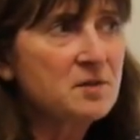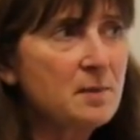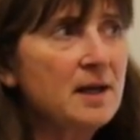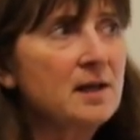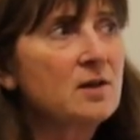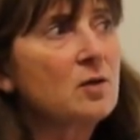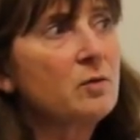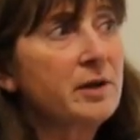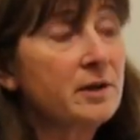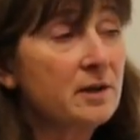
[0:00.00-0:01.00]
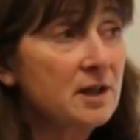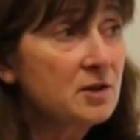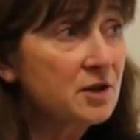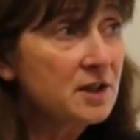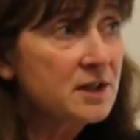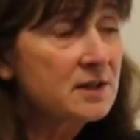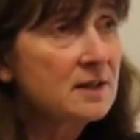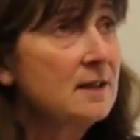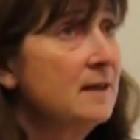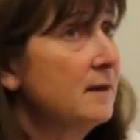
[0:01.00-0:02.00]
as many career interests.
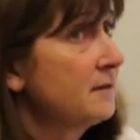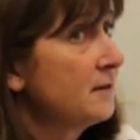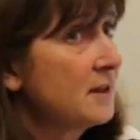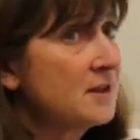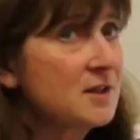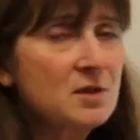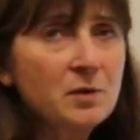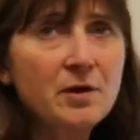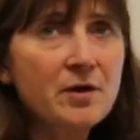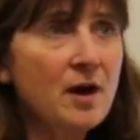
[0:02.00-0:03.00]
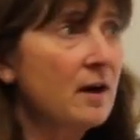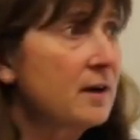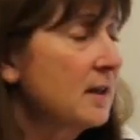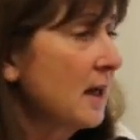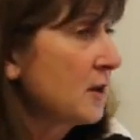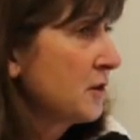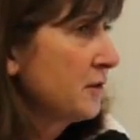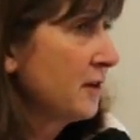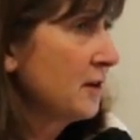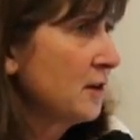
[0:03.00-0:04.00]
For instance, we go to architecture
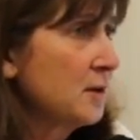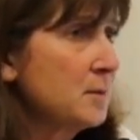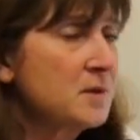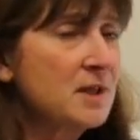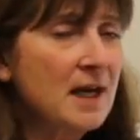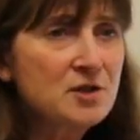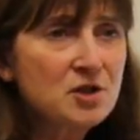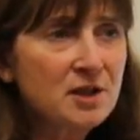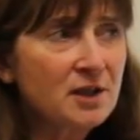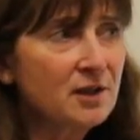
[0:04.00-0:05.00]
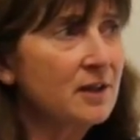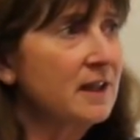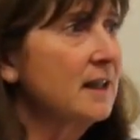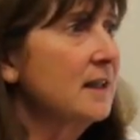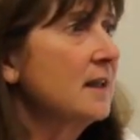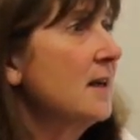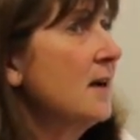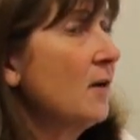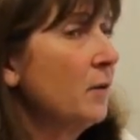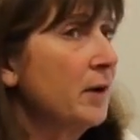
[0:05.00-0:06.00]
firms, engineering,
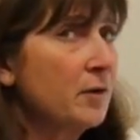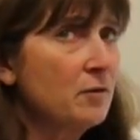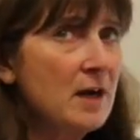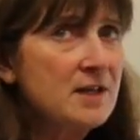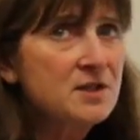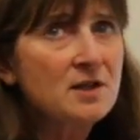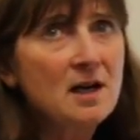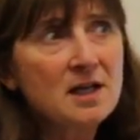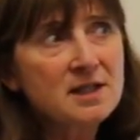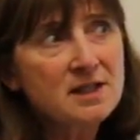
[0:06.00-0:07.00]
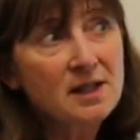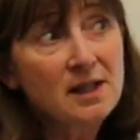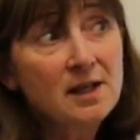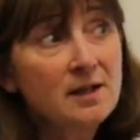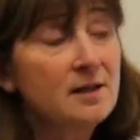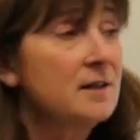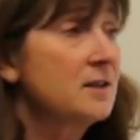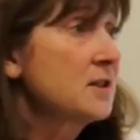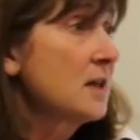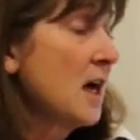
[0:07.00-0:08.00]
we go to restaurants,
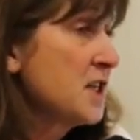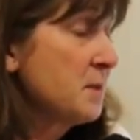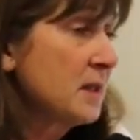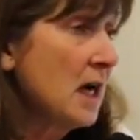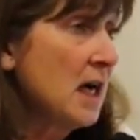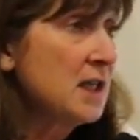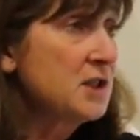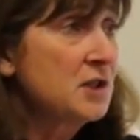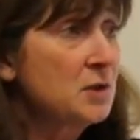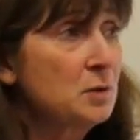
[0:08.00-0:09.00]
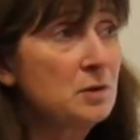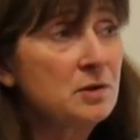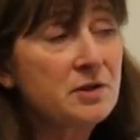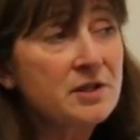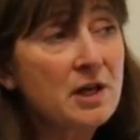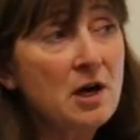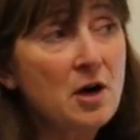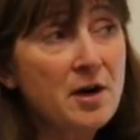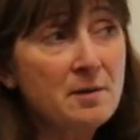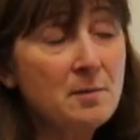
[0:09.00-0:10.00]
theaters, cosmetology schools,
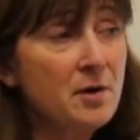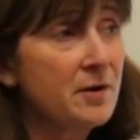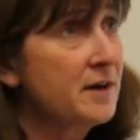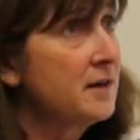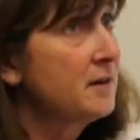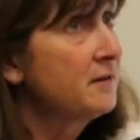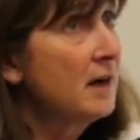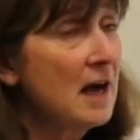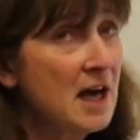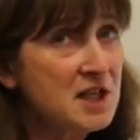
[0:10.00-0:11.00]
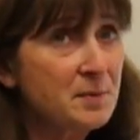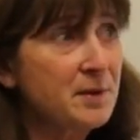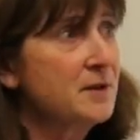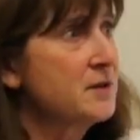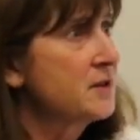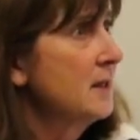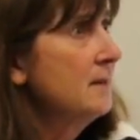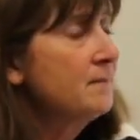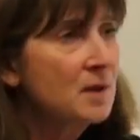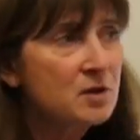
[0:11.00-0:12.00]
automotive, hospitals,
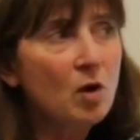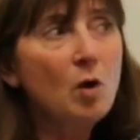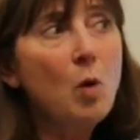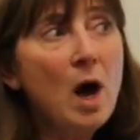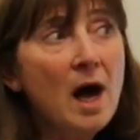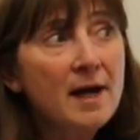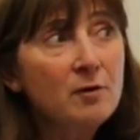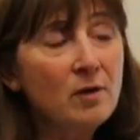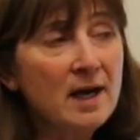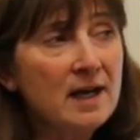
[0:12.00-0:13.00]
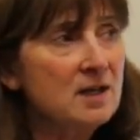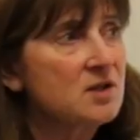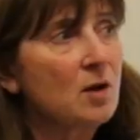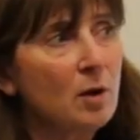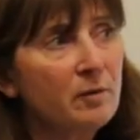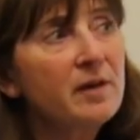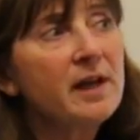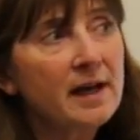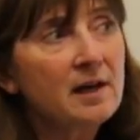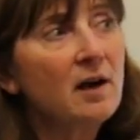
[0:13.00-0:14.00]
so a wide range. So
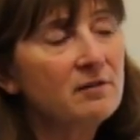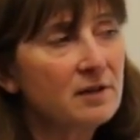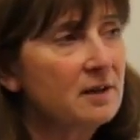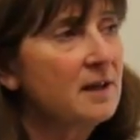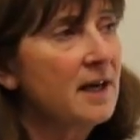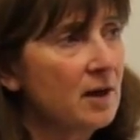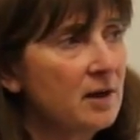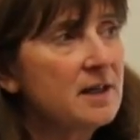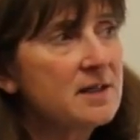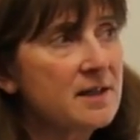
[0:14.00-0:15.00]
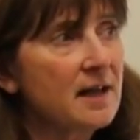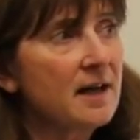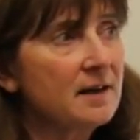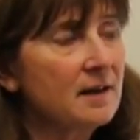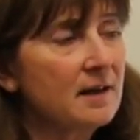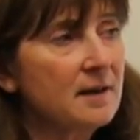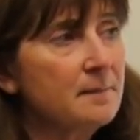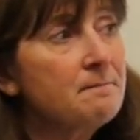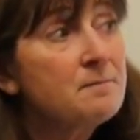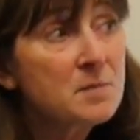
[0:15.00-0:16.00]
hopefully I cover areas that
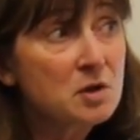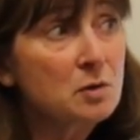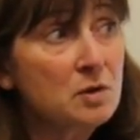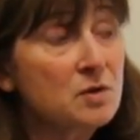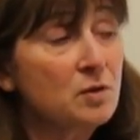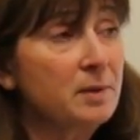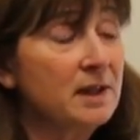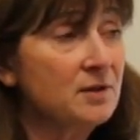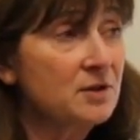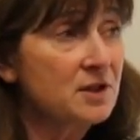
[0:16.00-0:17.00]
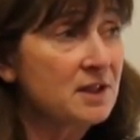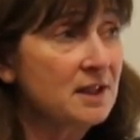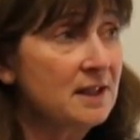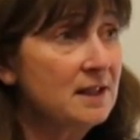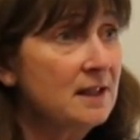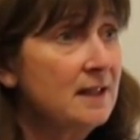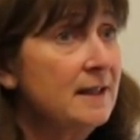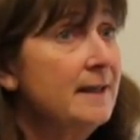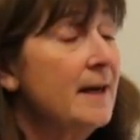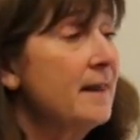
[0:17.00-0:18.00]
um, students will be interested in.
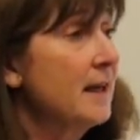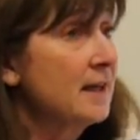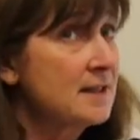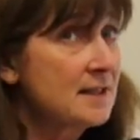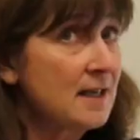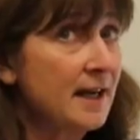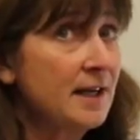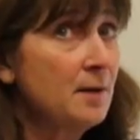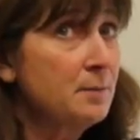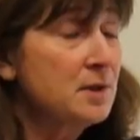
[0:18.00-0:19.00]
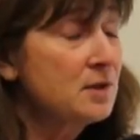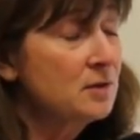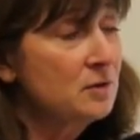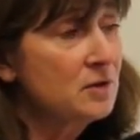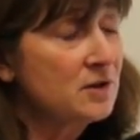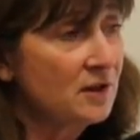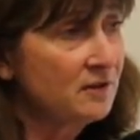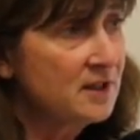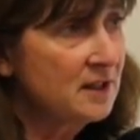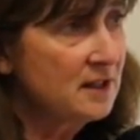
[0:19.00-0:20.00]
They can sign up in student
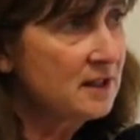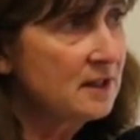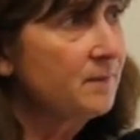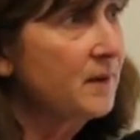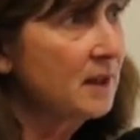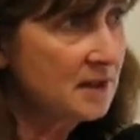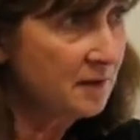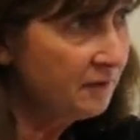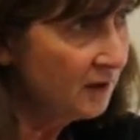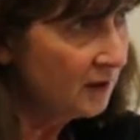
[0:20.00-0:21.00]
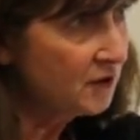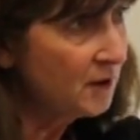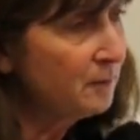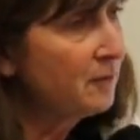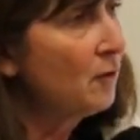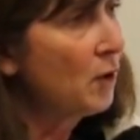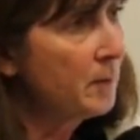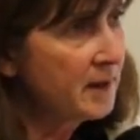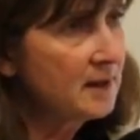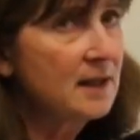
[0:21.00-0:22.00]
services. It's a field trip
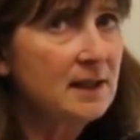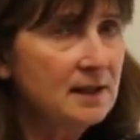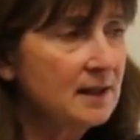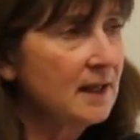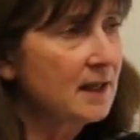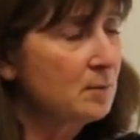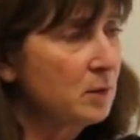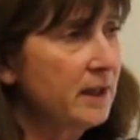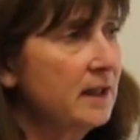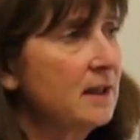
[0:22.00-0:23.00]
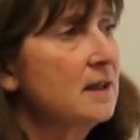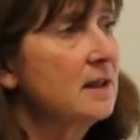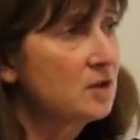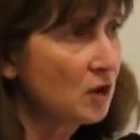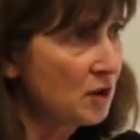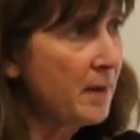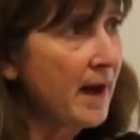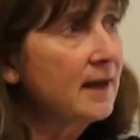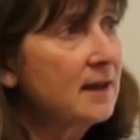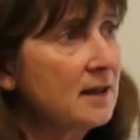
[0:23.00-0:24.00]
form that they need to get completed and turn
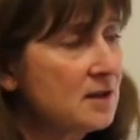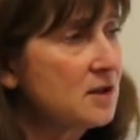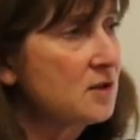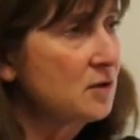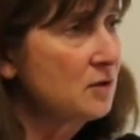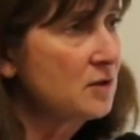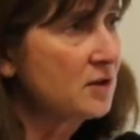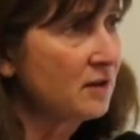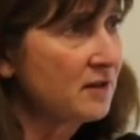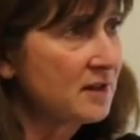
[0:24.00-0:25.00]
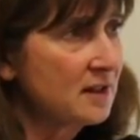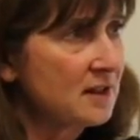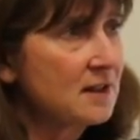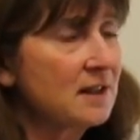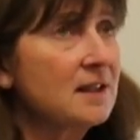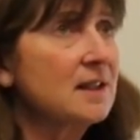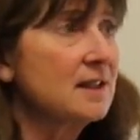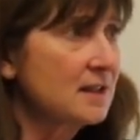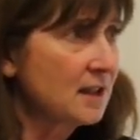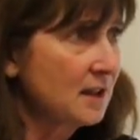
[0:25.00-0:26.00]
back into student services. It
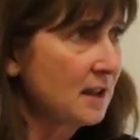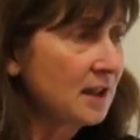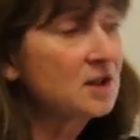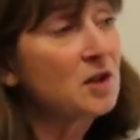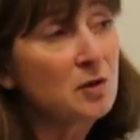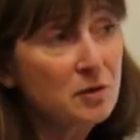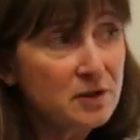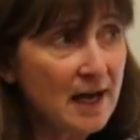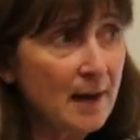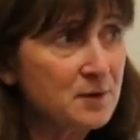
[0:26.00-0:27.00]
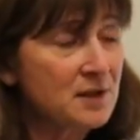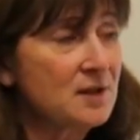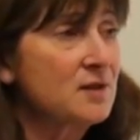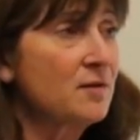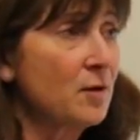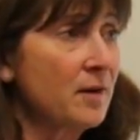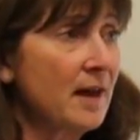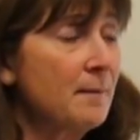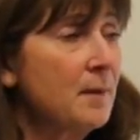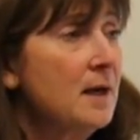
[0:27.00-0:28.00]
is an excused absence for
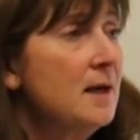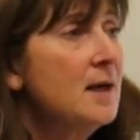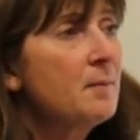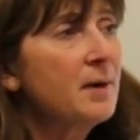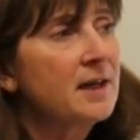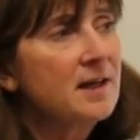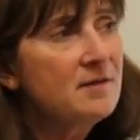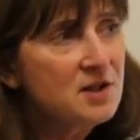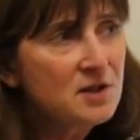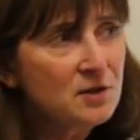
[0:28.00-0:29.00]
them, but it gives the